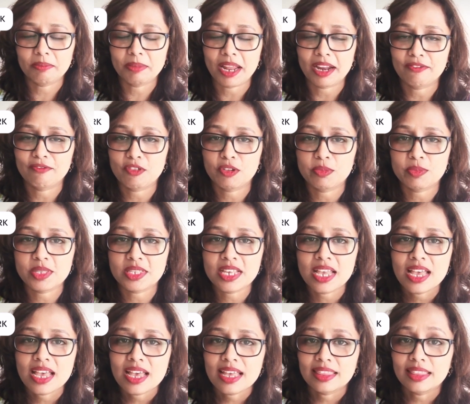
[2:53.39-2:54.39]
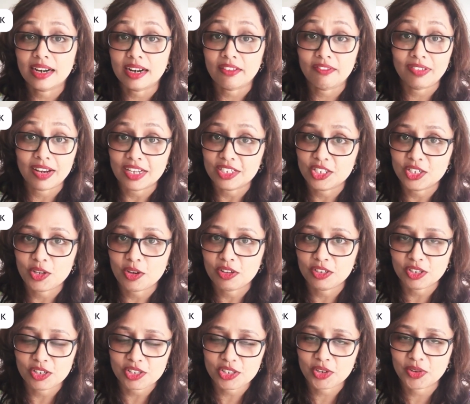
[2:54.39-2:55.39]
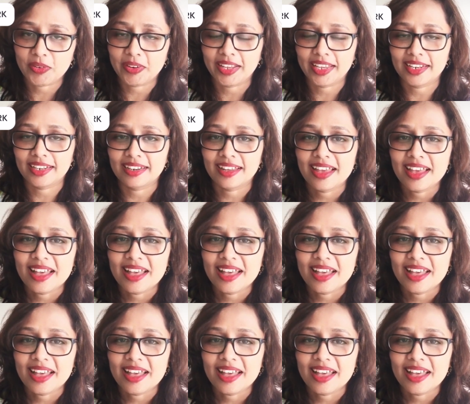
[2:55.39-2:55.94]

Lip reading: platforms that are flashing on your screen.